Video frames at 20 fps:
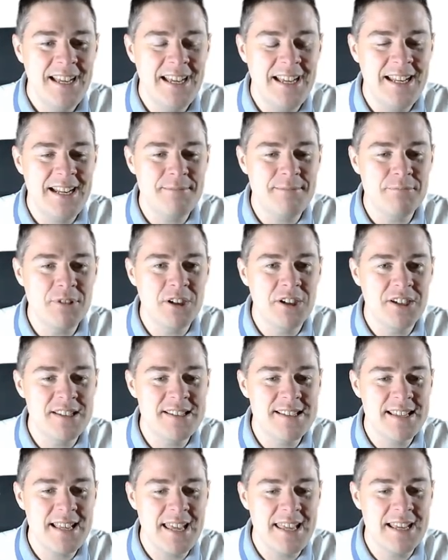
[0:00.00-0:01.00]
and I'm gonna
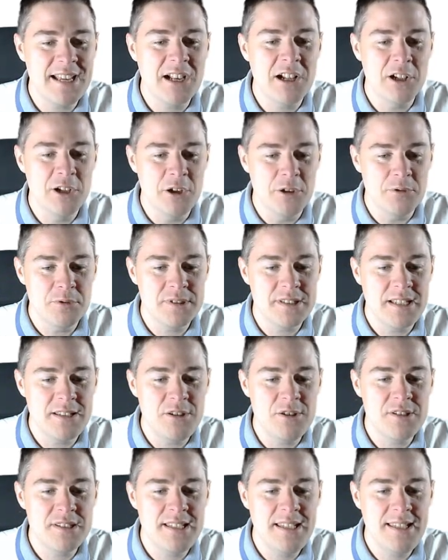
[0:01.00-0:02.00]
say close.
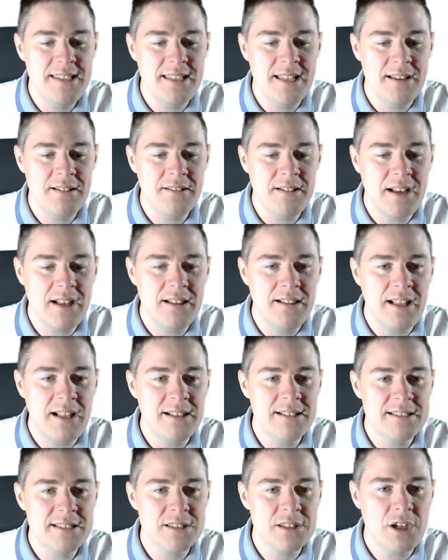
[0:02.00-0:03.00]
And you see,
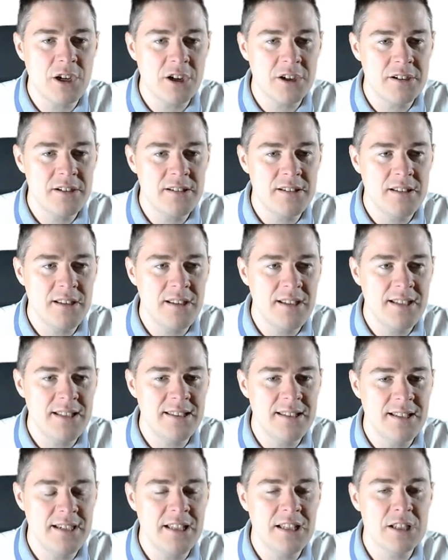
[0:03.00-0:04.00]
I'll start
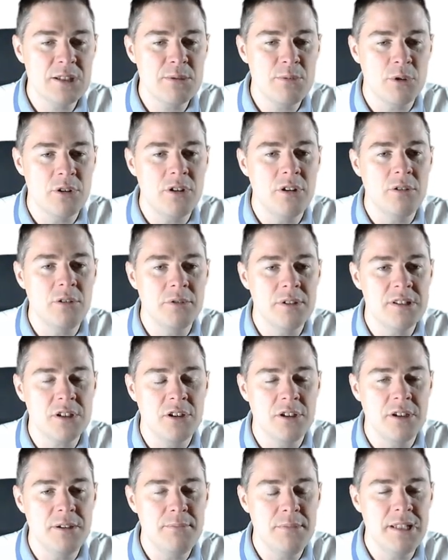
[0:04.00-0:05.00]
Internet Explorer. Oh, it's
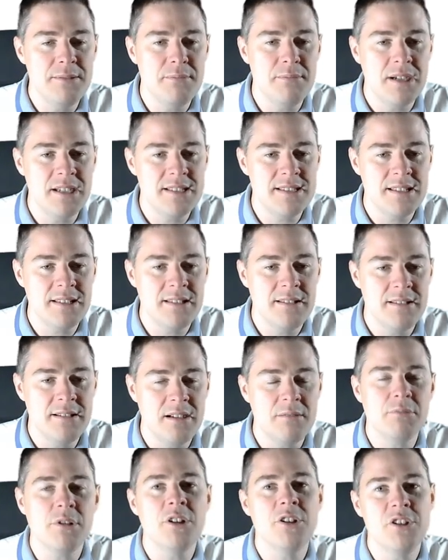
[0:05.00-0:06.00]
gonna minimize it.
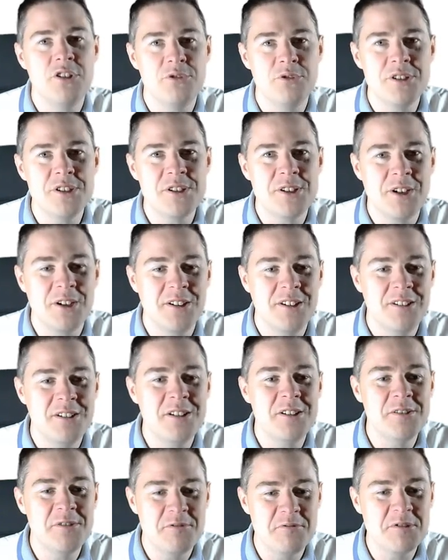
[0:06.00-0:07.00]
I'm gonna restart,
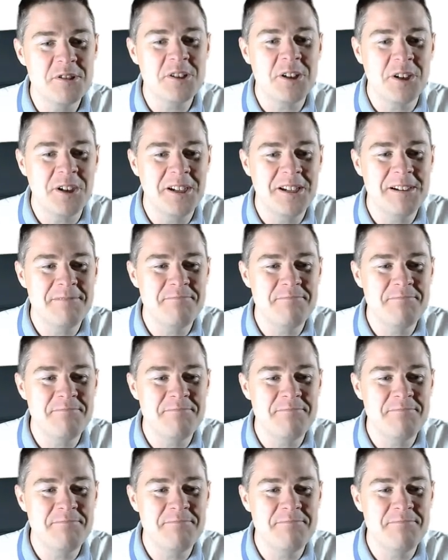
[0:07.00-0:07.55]
start it